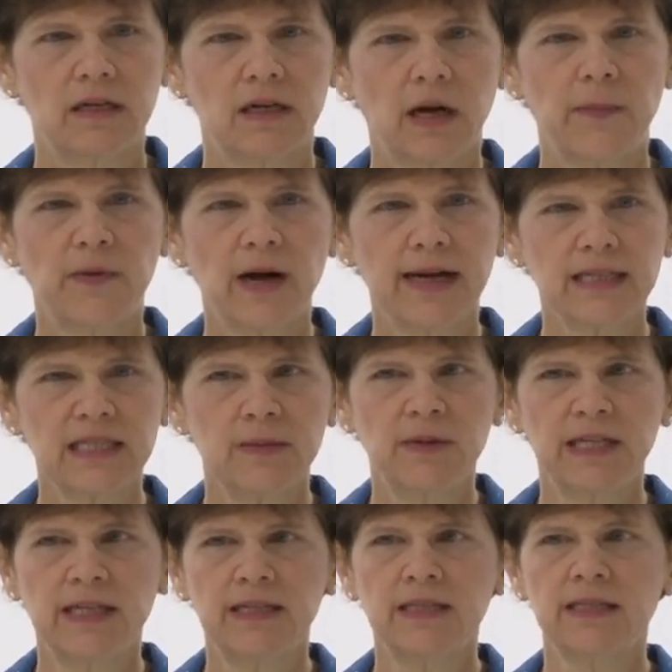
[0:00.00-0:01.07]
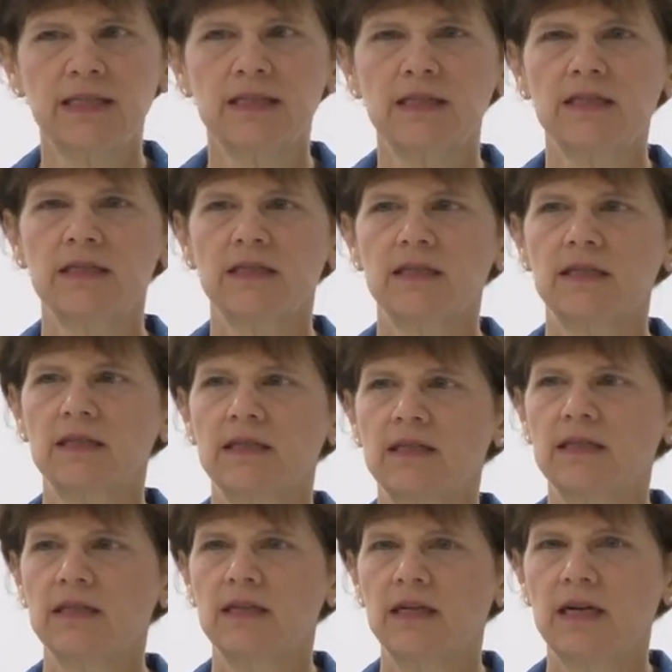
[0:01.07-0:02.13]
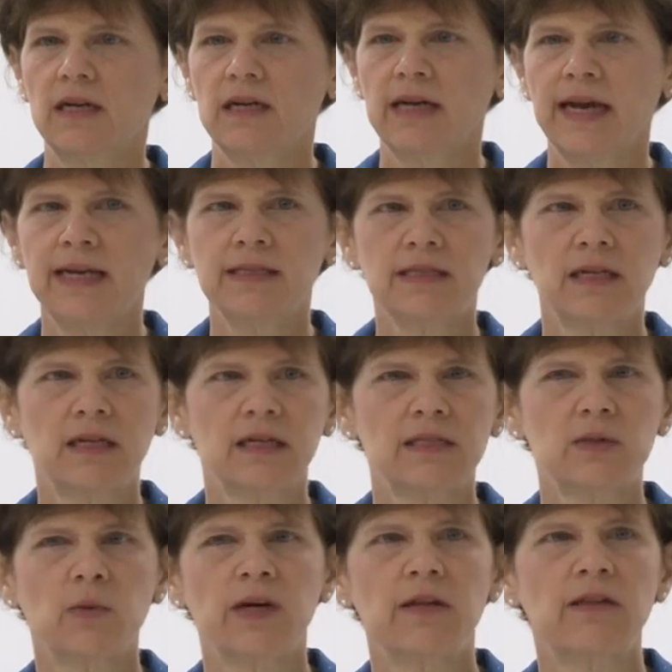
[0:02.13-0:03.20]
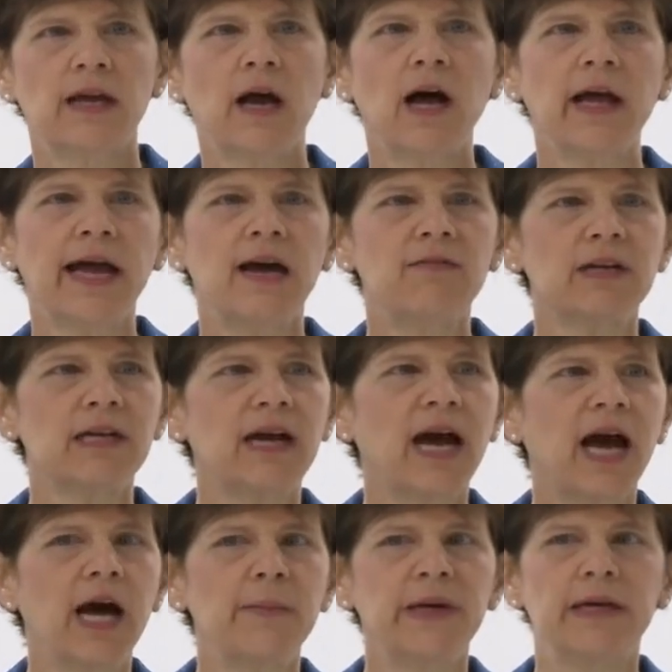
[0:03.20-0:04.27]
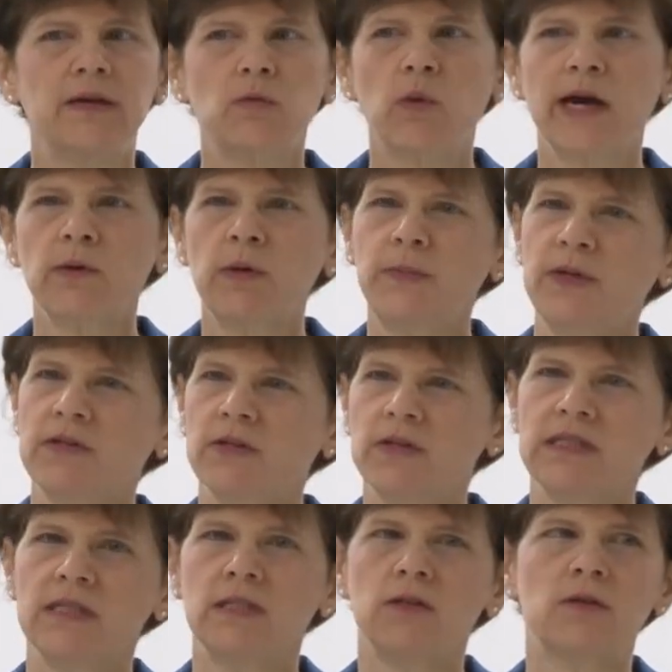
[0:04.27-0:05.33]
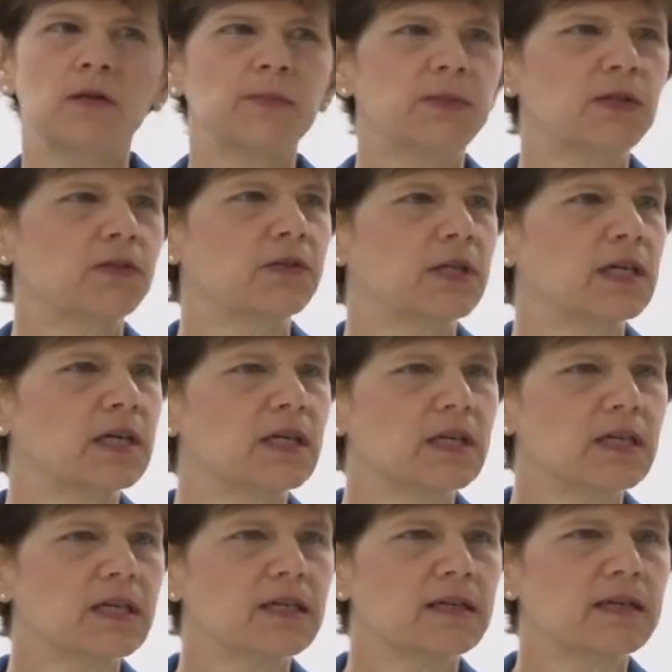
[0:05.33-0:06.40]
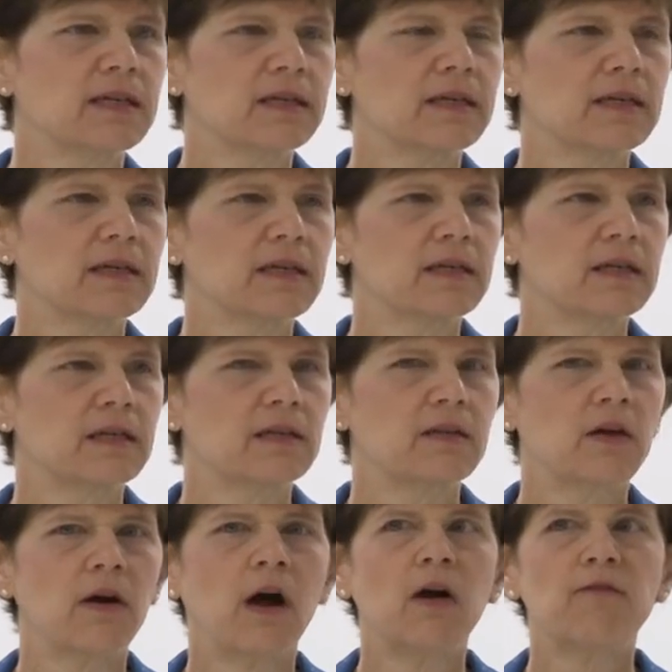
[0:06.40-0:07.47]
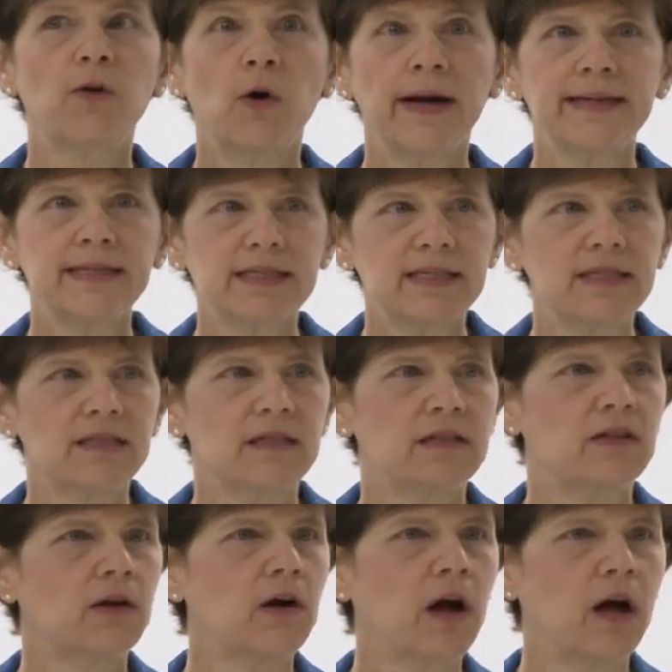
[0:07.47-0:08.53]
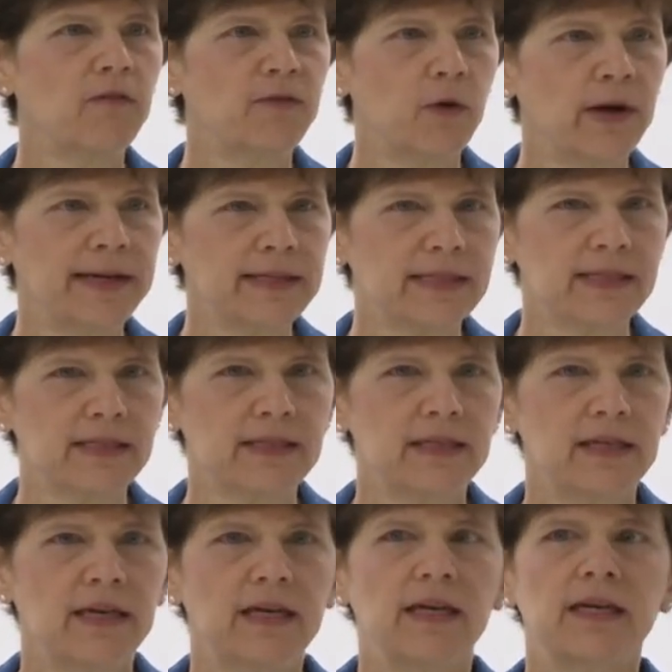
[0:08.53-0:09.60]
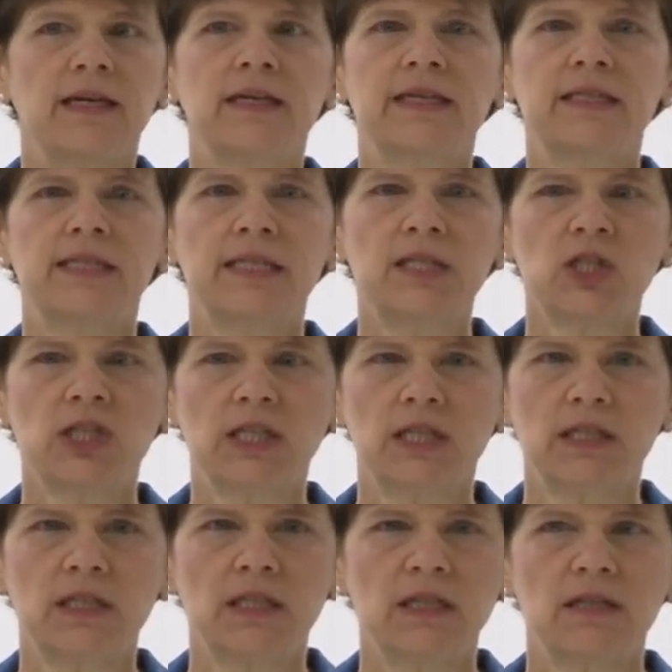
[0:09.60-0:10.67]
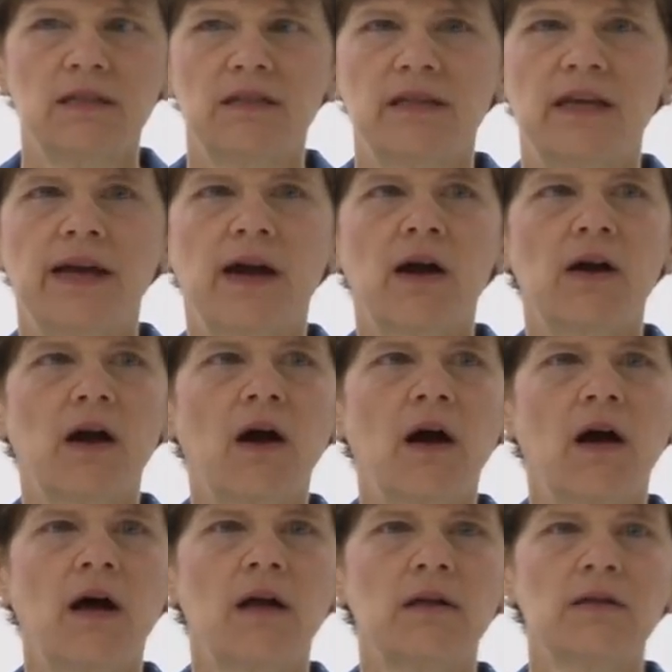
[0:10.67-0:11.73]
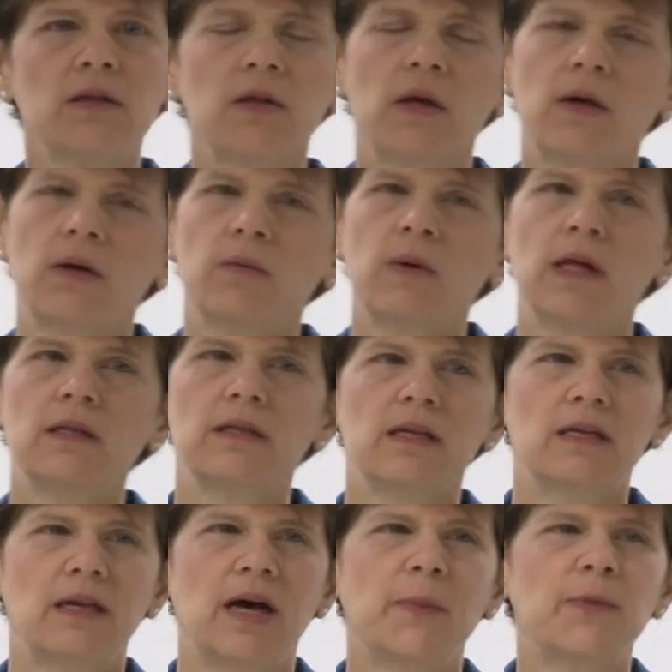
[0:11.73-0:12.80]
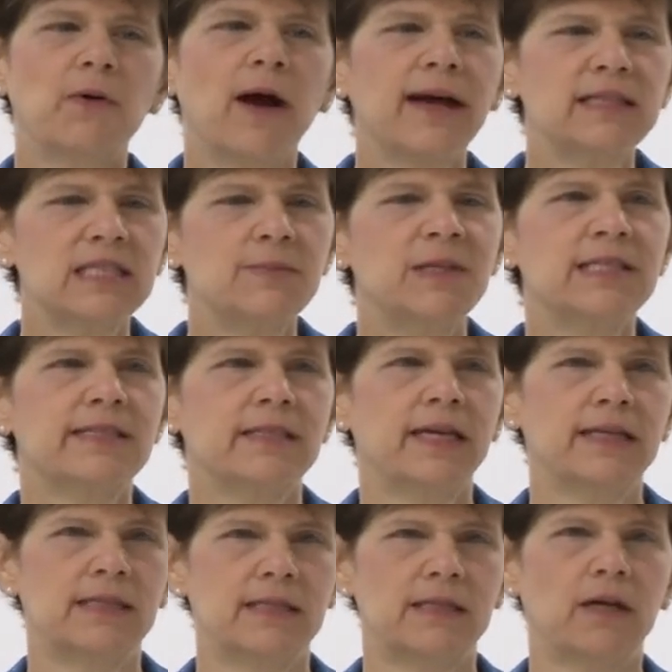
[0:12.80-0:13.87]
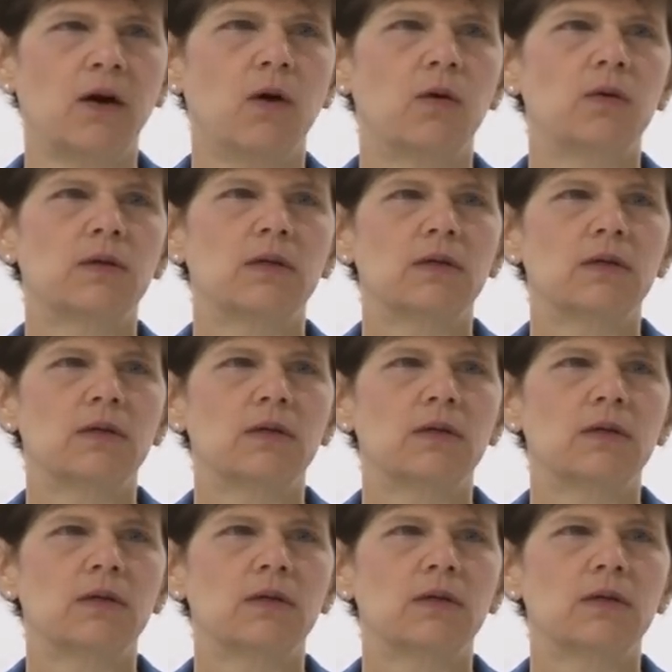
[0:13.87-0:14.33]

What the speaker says: Approximants, nasals, what do they all have in common? Why do we put those in a group, do you think? They're all voiced. They're all voiced. In addition, they are all, well, approximants less so.